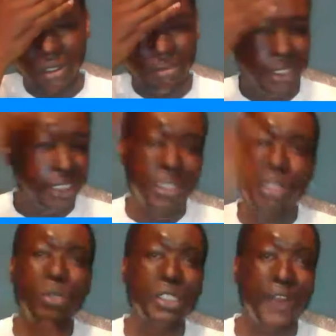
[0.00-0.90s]
Minister
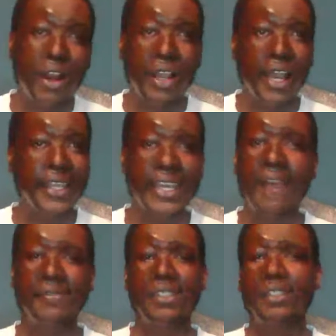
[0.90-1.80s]
Louis Farrakhan, I
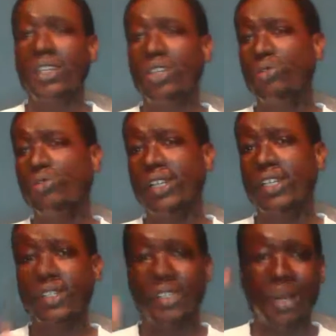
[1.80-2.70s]
have to say, you
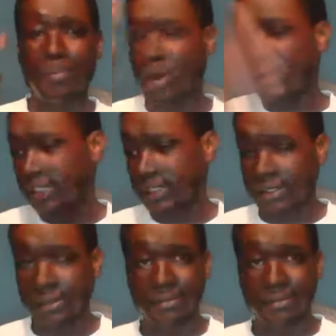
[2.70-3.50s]
is a prophet.